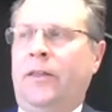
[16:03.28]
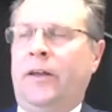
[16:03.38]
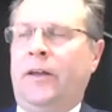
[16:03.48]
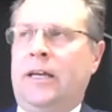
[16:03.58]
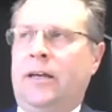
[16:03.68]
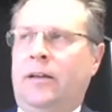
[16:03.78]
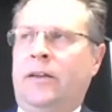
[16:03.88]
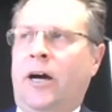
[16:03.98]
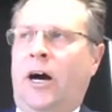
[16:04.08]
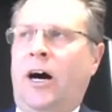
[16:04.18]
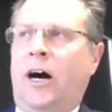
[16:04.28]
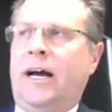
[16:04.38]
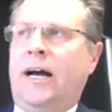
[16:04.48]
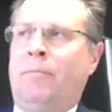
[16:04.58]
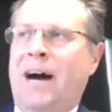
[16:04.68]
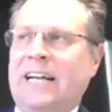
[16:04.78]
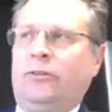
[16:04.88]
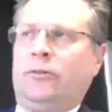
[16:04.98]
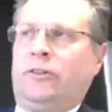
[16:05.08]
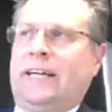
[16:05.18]
the higher
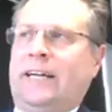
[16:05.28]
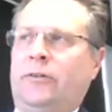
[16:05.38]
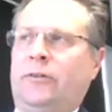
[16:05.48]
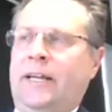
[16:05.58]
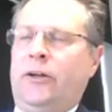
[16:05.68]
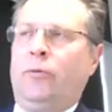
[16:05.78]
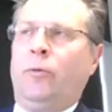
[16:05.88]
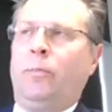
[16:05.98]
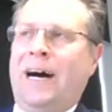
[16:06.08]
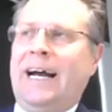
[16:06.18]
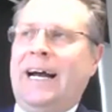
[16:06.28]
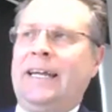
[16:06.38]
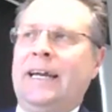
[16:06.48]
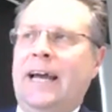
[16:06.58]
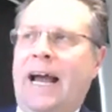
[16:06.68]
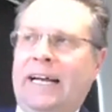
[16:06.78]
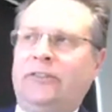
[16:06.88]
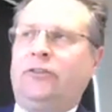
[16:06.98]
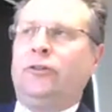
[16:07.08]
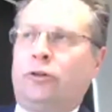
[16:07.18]
marginal tax rate you will pay
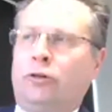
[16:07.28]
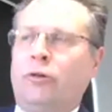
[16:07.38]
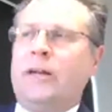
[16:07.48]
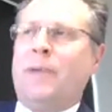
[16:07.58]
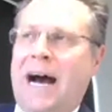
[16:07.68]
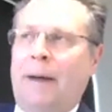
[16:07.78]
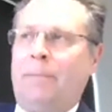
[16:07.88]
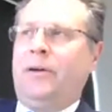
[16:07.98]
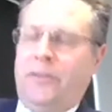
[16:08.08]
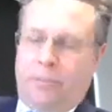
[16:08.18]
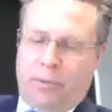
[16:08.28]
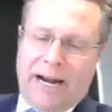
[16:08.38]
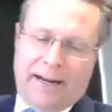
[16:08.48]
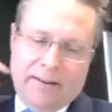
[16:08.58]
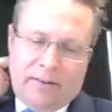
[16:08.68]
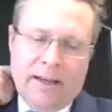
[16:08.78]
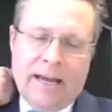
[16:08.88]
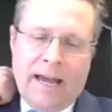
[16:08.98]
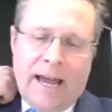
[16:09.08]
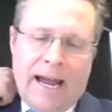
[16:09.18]
as you creep up the brackets.
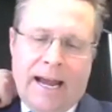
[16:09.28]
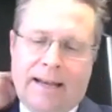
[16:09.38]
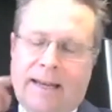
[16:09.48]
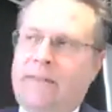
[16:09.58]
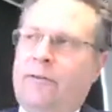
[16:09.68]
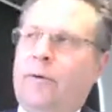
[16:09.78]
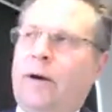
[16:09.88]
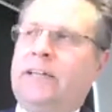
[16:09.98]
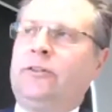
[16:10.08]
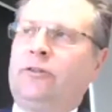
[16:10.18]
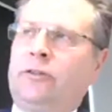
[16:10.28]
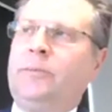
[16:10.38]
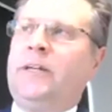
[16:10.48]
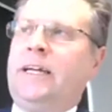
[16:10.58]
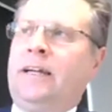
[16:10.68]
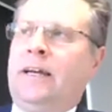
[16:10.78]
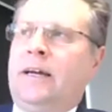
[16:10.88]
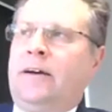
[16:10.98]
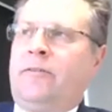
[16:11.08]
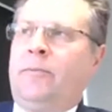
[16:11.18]
And if you are contributing
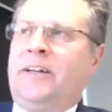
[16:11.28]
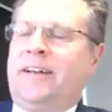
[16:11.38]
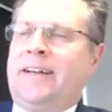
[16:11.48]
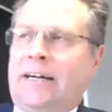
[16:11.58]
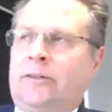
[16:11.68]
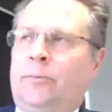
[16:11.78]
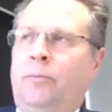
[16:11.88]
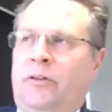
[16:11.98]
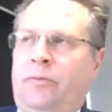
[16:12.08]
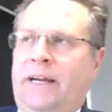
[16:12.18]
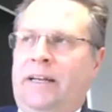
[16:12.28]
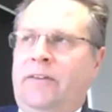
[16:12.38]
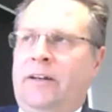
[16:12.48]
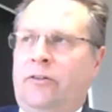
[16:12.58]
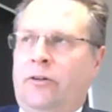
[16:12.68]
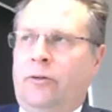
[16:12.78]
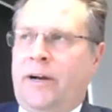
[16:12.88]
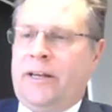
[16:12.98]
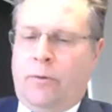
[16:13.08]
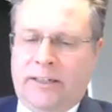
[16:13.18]
from a deductible perspective into
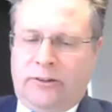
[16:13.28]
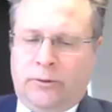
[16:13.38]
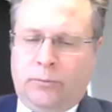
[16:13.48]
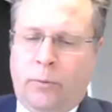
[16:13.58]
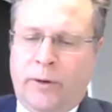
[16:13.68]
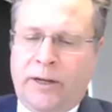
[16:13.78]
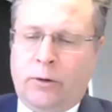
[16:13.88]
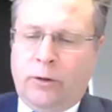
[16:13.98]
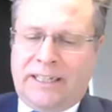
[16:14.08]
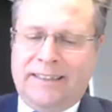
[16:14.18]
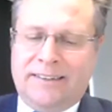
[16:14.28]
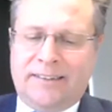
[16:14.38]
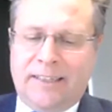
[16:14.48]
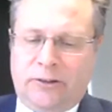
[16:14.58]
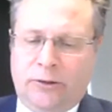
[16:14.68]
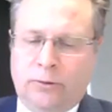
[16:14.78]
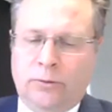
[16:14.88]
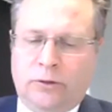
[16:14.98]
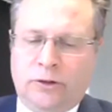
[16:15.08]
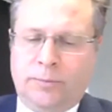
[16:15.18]
superannuation, what we call a
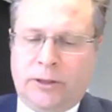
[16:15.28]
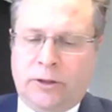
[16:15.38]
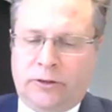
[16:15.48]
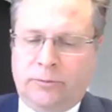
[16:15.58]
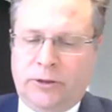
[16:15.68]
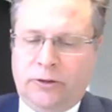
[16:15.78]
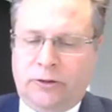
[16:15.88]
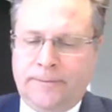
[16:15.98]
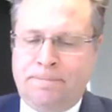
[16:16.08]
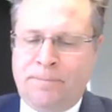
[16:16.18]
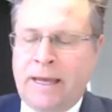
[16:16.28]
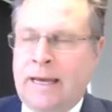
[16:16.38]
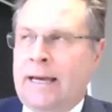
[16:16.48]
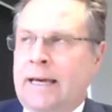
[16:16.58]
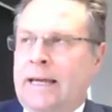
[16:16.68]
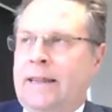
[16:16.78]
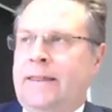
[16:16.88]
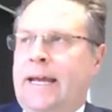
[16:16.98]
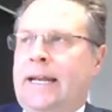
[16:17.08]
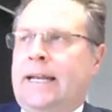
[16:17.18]
concessional super contribution,
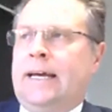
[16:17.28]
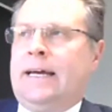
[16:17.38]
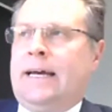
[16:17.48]
then